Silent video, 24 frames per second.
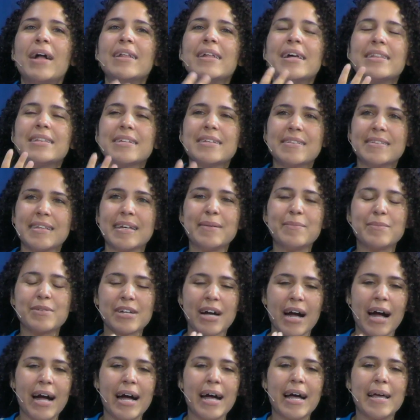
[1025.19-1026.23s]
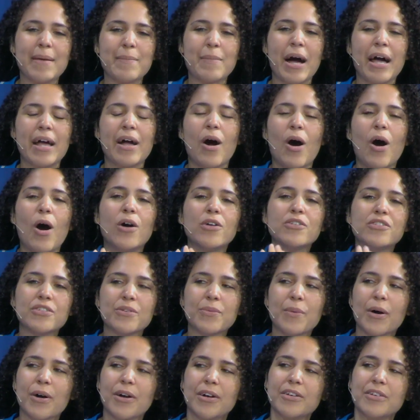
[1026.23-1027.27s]
at the same time, I
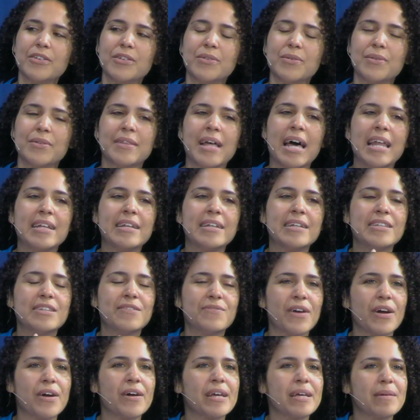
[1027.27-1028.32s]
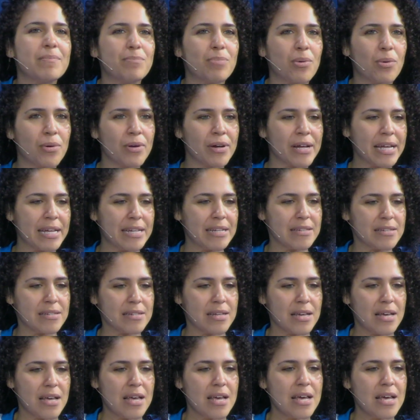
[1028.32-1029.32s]
also argue that it is very important